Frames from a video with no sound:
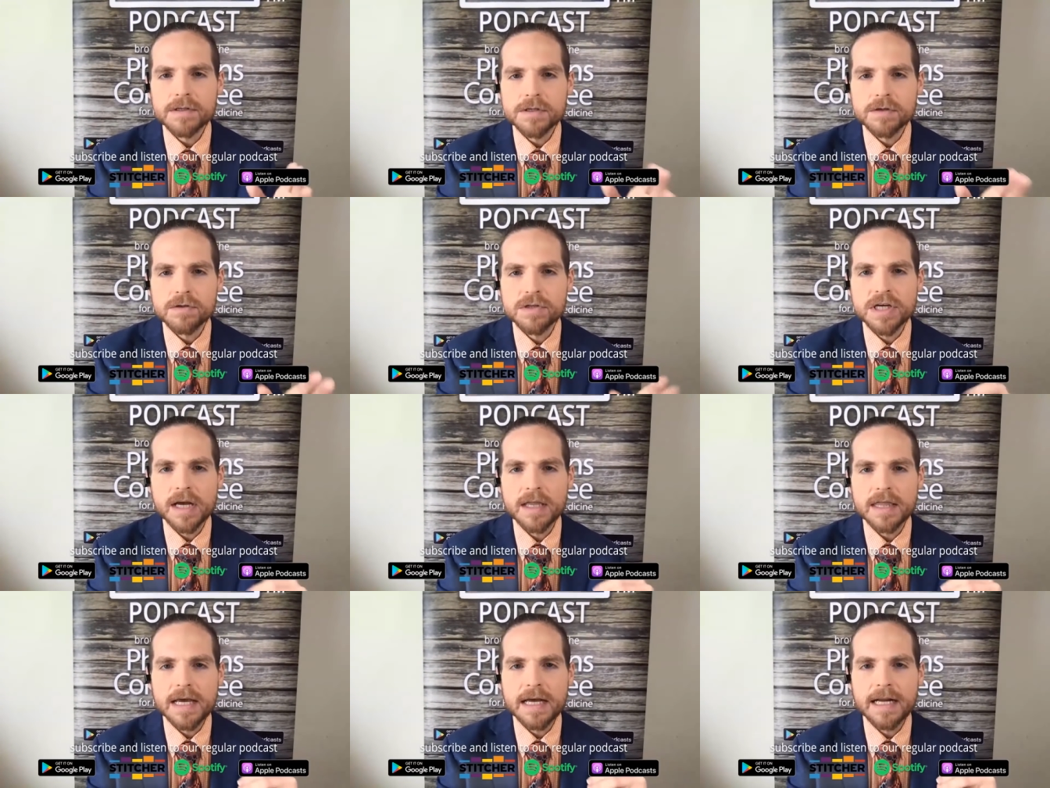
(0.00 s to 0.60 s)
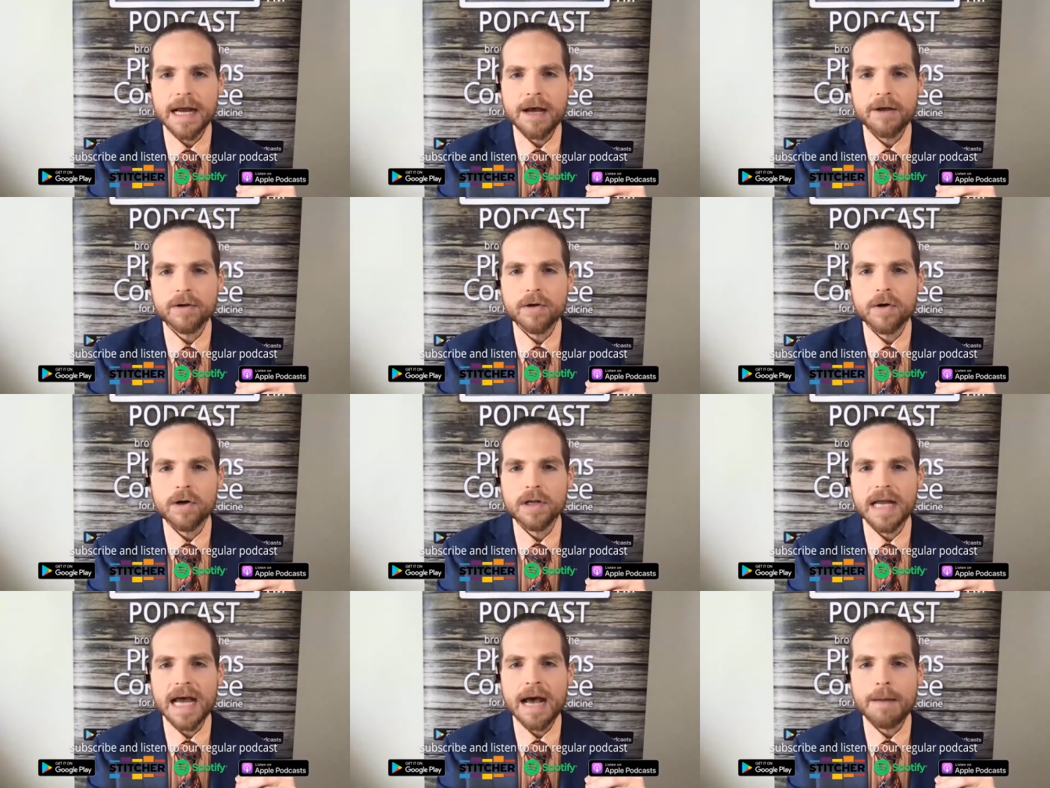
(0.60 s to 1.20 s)
So check that out
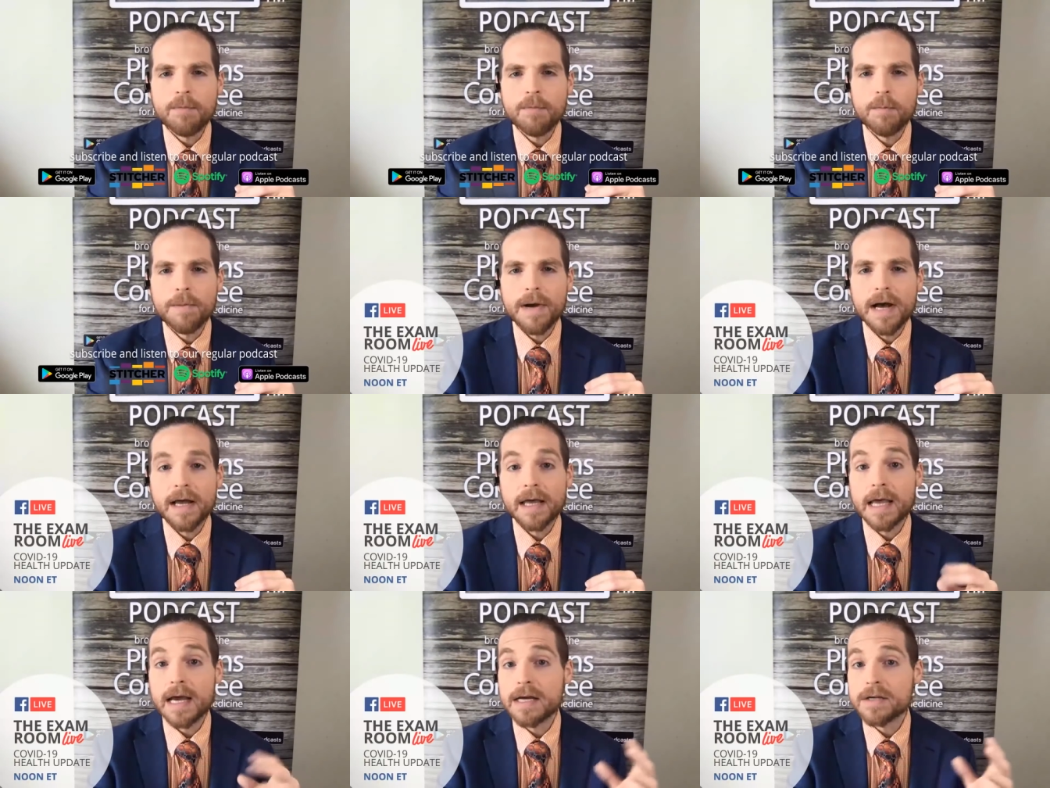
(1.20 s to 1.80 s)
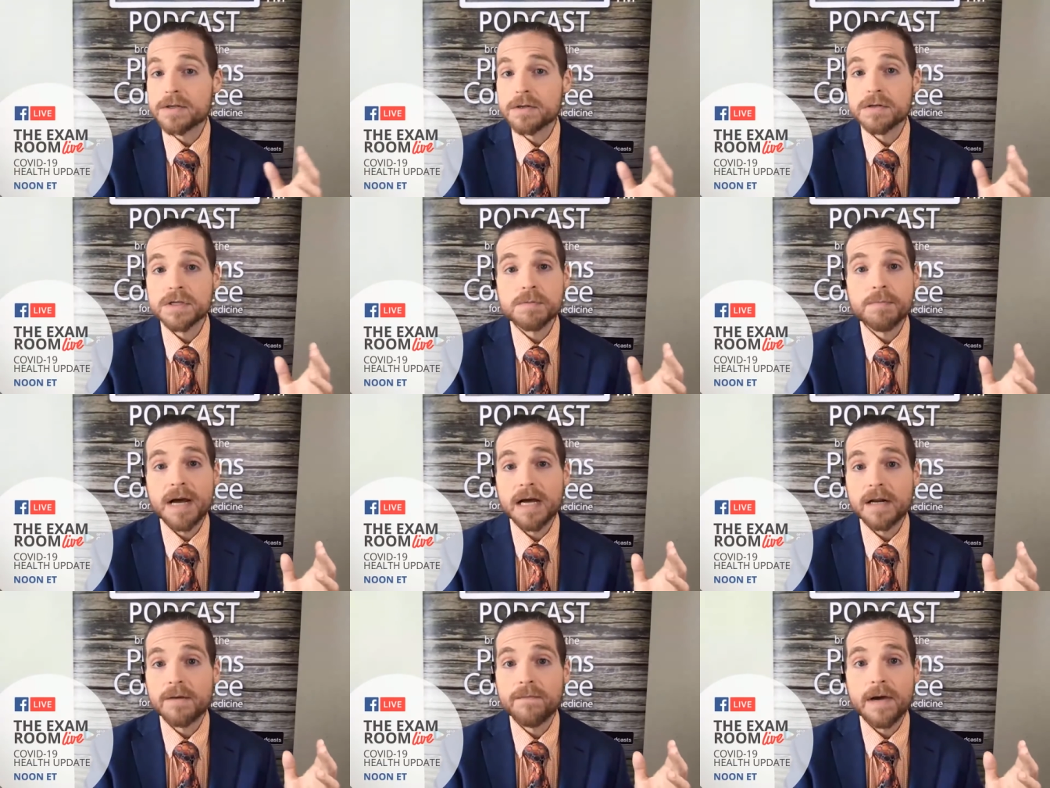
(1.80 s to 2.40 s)
on Apple Podcast or
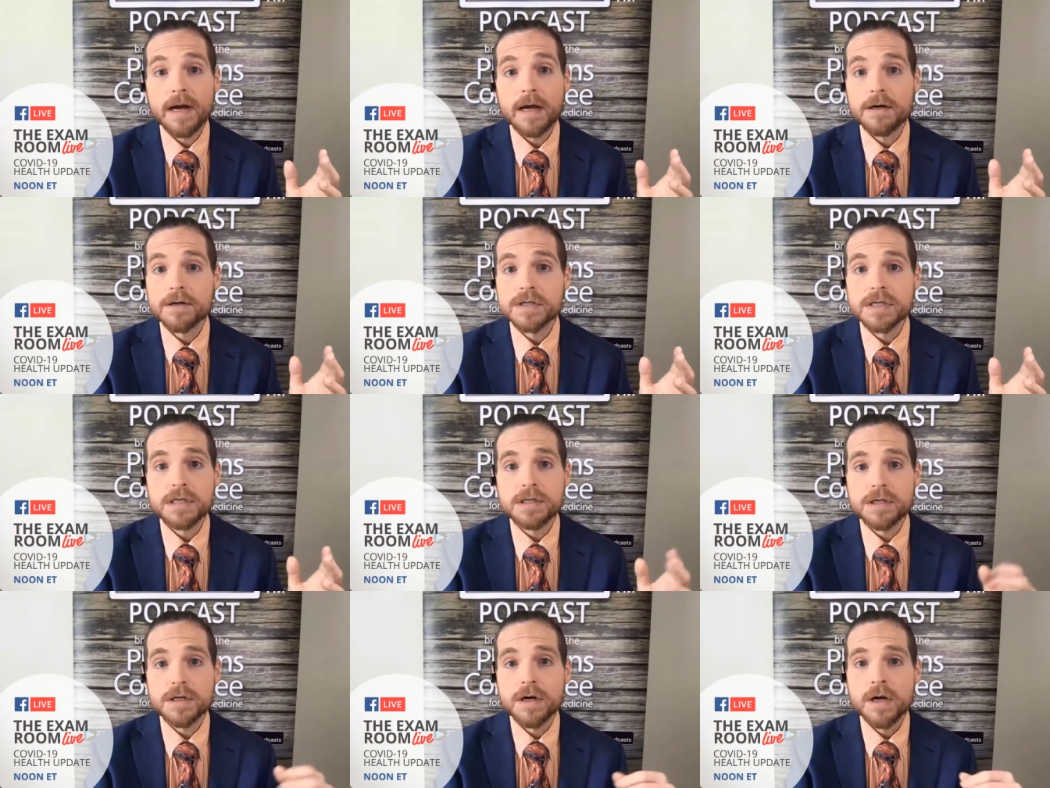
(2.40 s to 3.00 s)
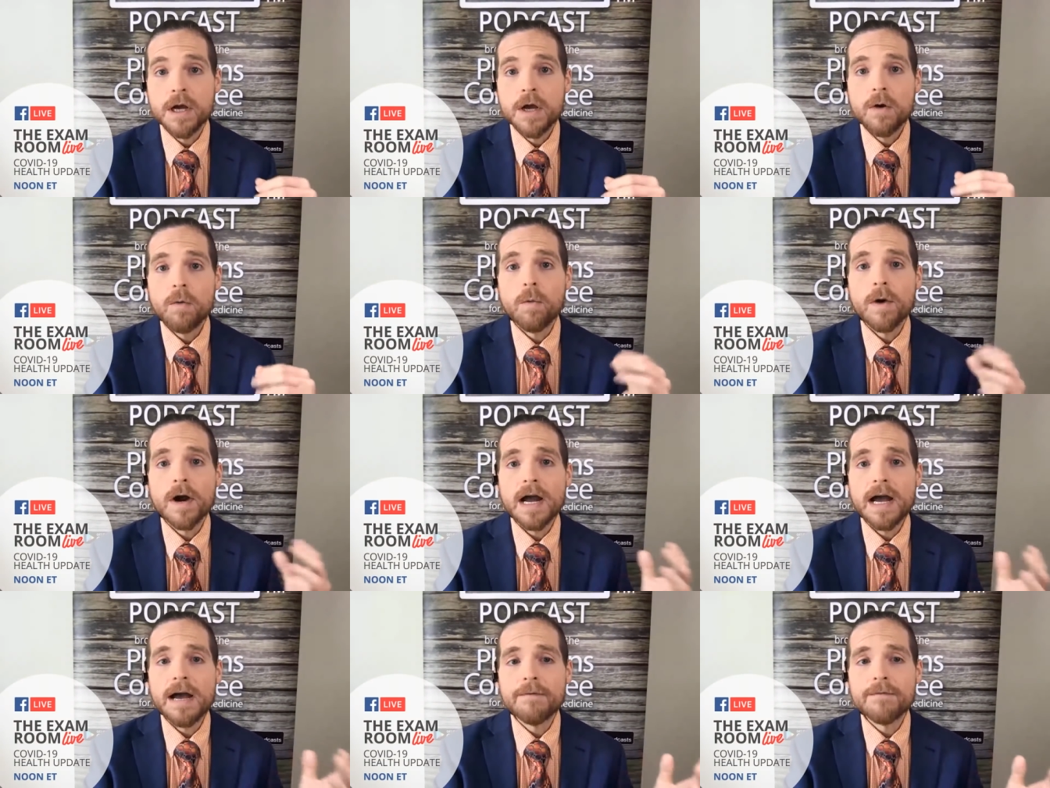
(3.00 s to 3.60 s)
Spotify or Stitcher,
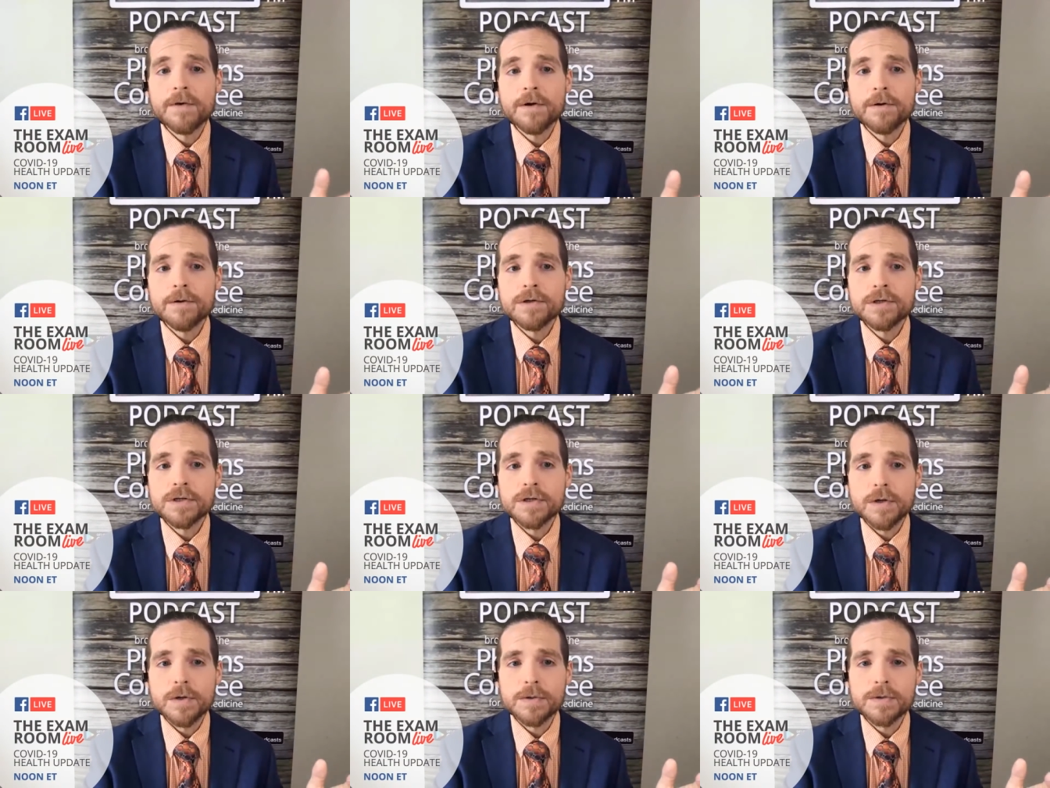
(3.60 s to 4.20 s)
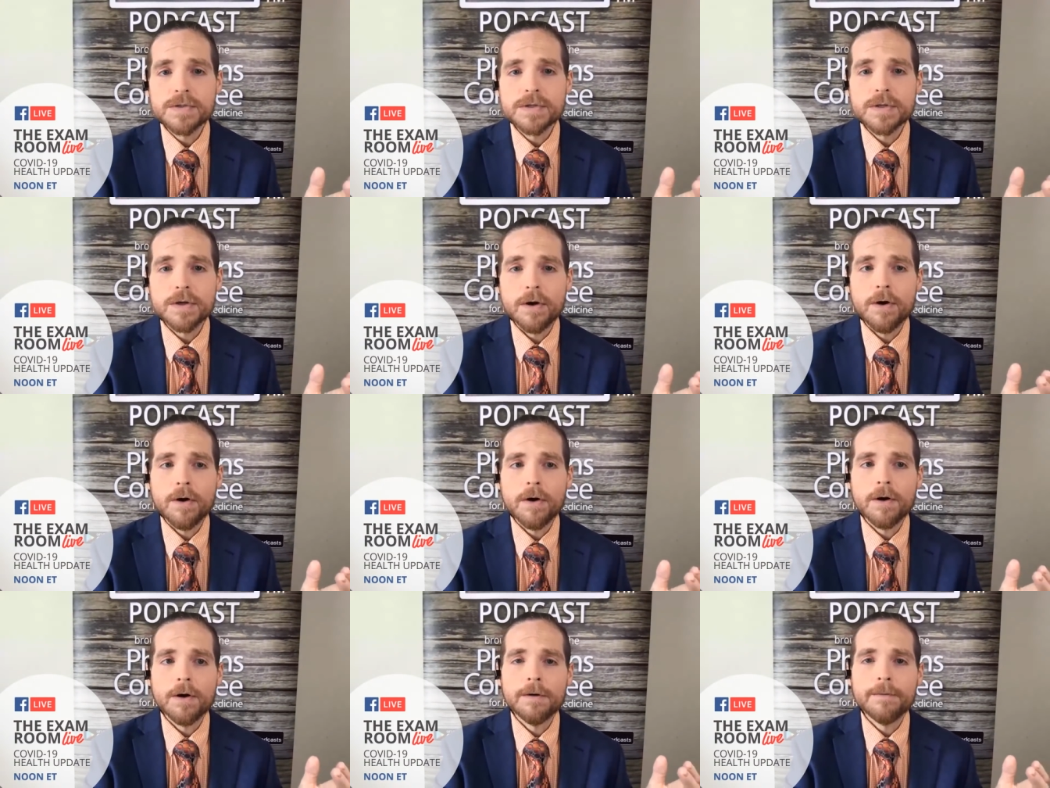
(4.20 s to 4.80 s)
wherever shows
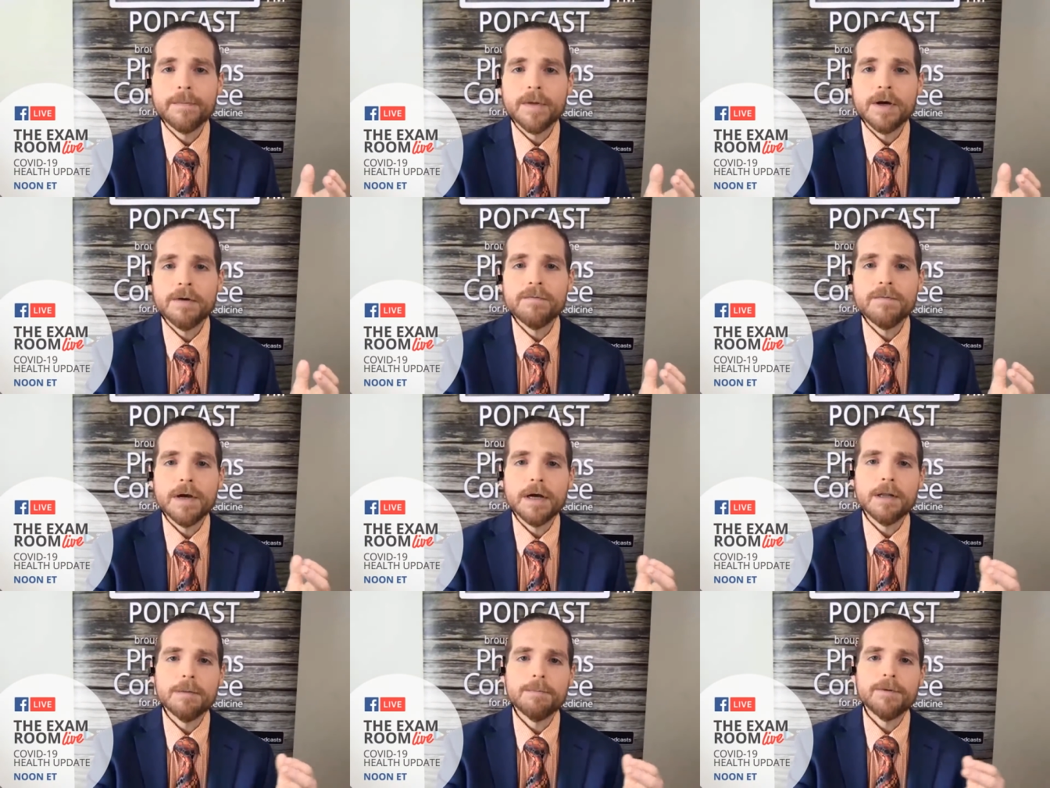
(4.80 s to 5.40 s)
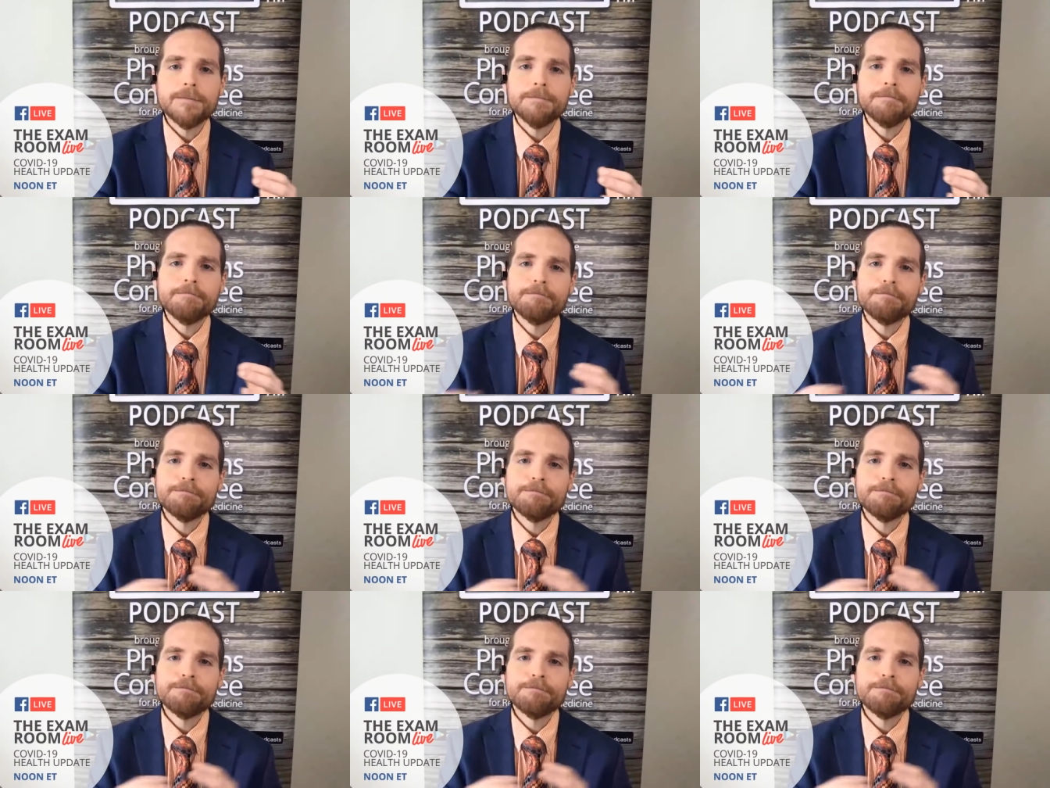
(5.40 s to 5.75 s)
are available.